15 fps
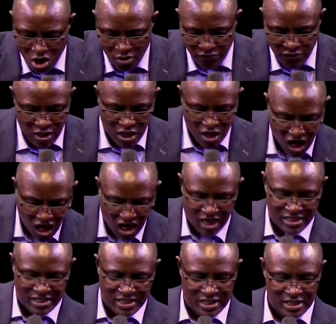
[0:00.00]
of
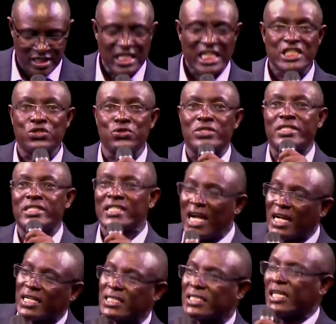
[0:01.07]
God to
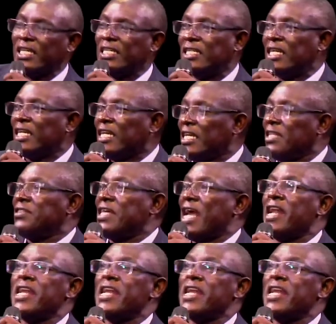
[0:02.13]
succeed in the